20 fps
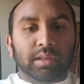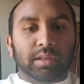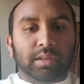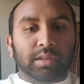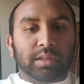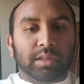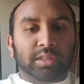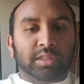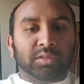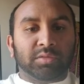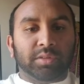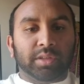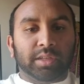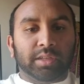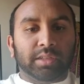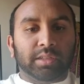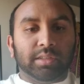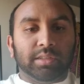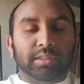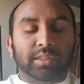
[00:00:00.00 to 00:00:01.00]
history,
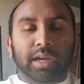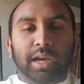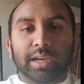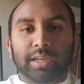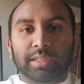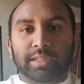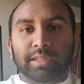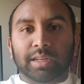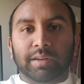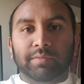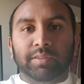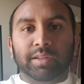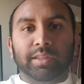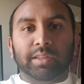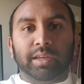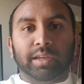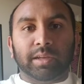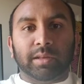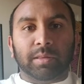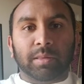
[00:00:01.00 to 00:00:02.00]
science,
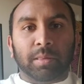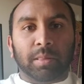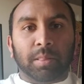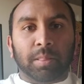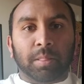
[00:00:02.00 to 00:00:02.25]
everything.